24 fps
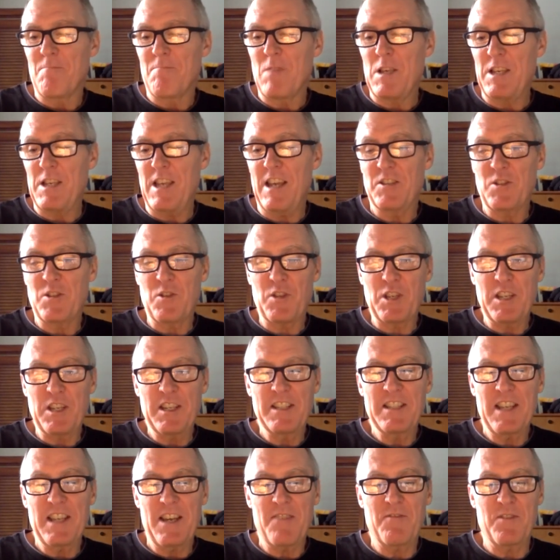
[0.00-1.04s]
yeah, so the
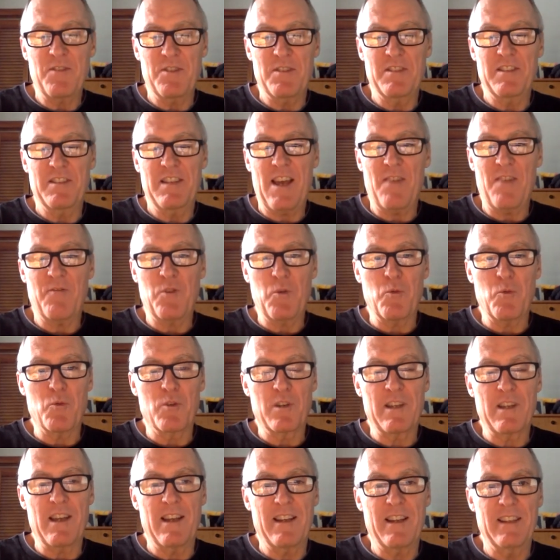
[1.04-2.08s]
kids have to
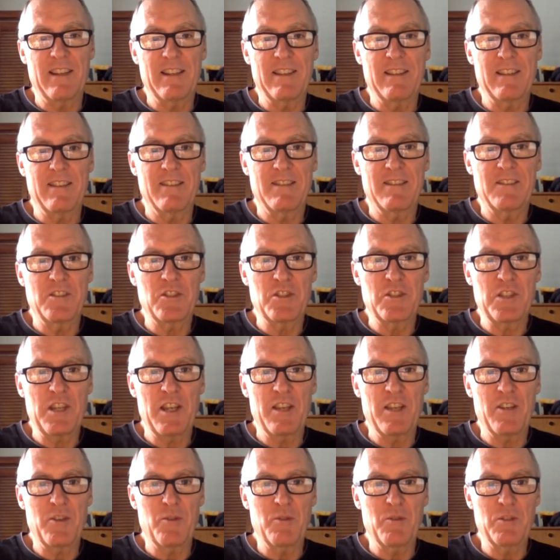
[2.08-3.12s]
work at it and just
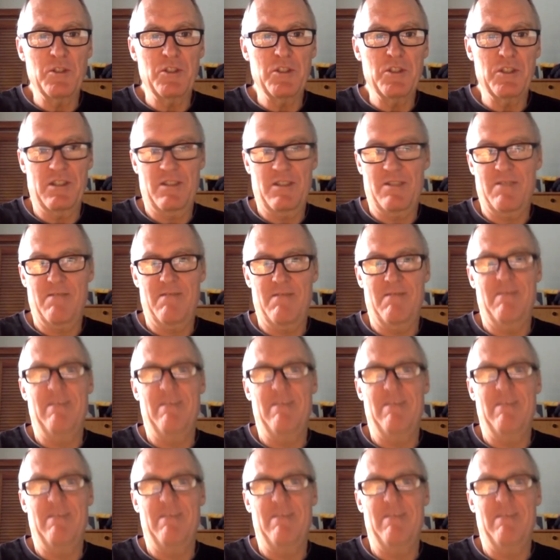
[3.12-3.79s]
can't do it just